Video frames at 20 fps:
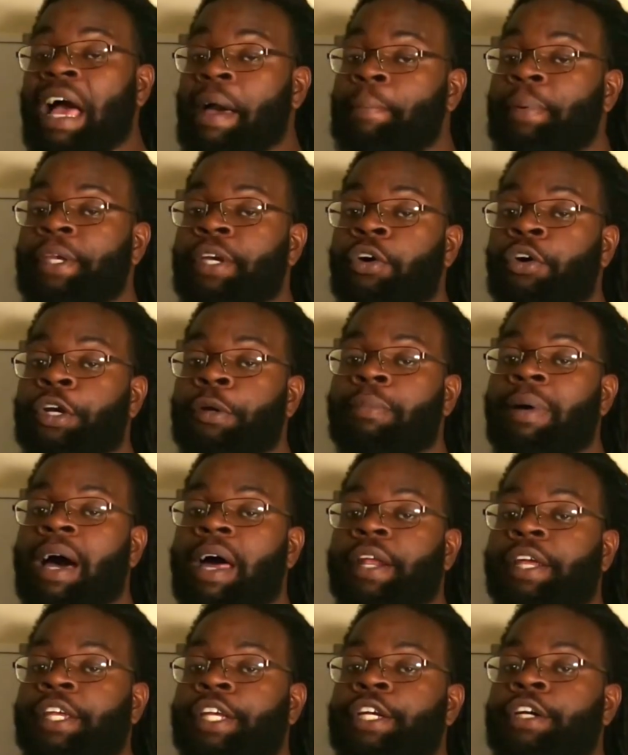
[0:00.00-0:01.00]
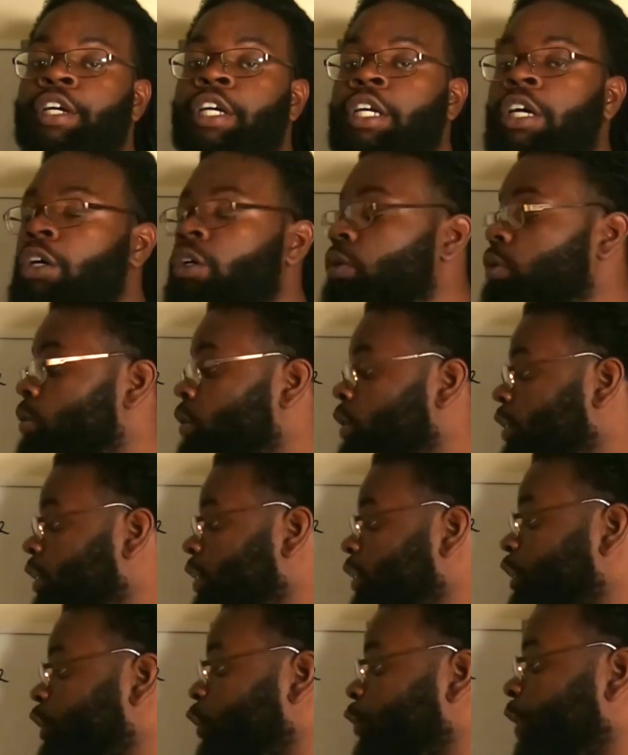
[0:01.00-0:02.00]
IPO'd about a year ago,
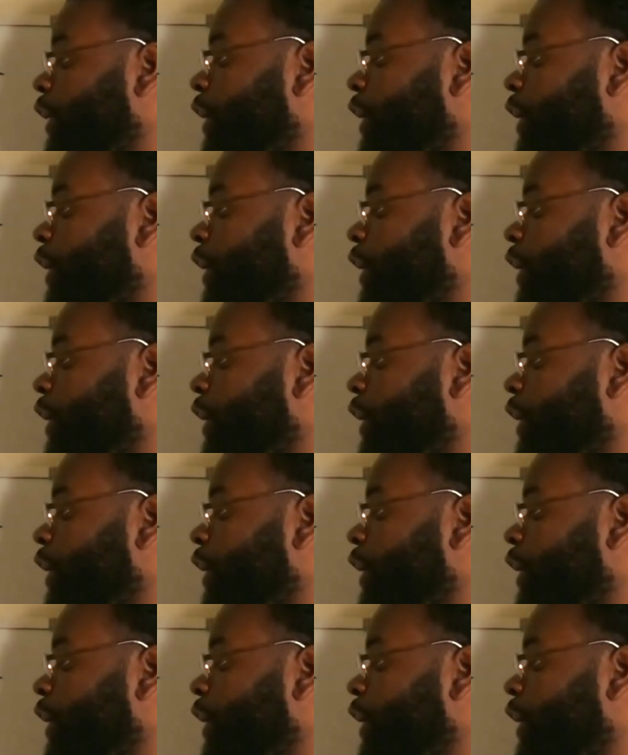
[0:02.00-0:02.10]
so